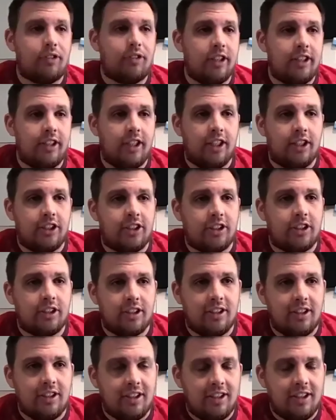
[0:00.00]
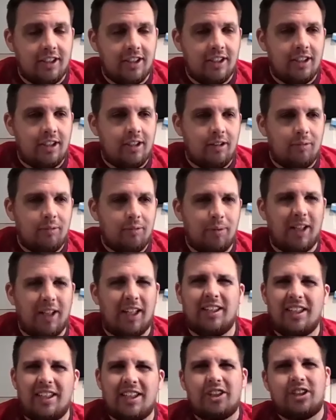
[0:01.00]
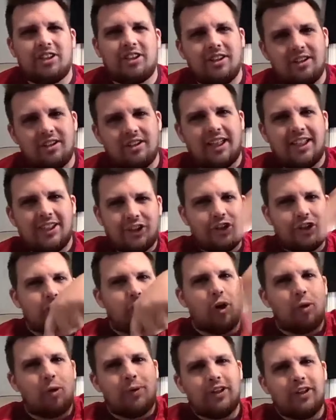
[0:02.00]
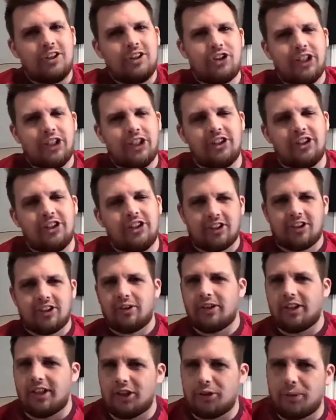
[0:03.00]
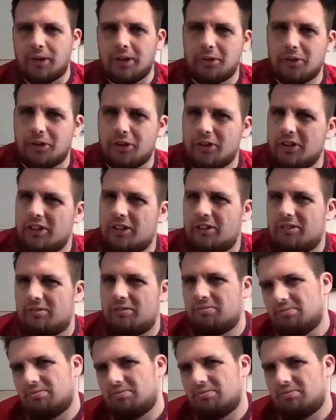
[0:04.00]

flight, yes. But that's stopping and changing and all that as well, of course.